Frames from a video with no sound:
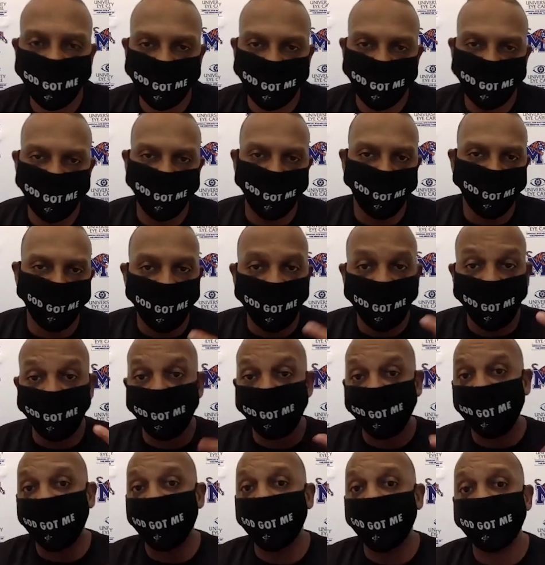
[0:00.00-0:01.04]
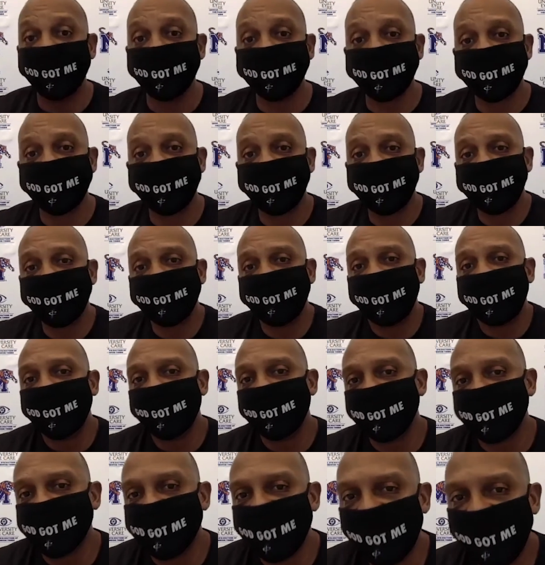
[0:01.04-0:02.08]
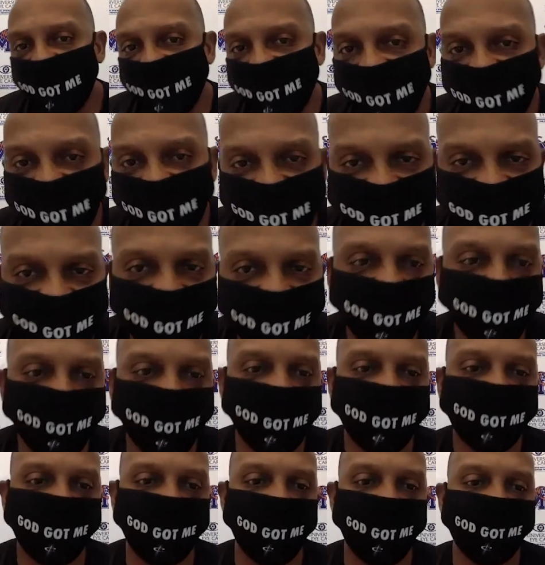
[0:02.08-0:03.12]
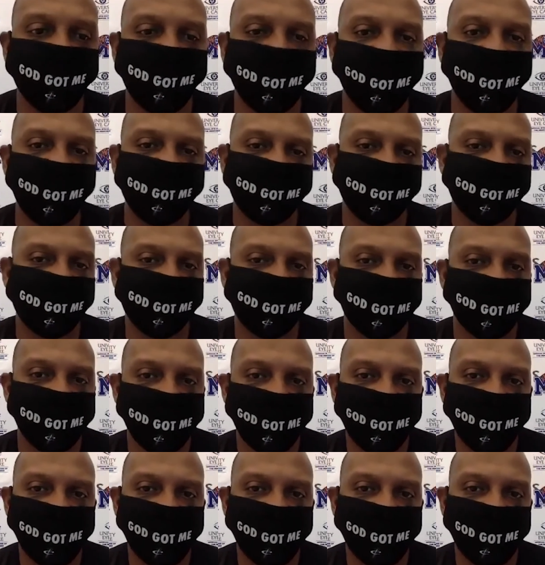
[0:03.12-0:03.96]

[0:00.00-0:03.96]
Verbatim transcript: you know, put it on their minds that it's not necessary to make certain passes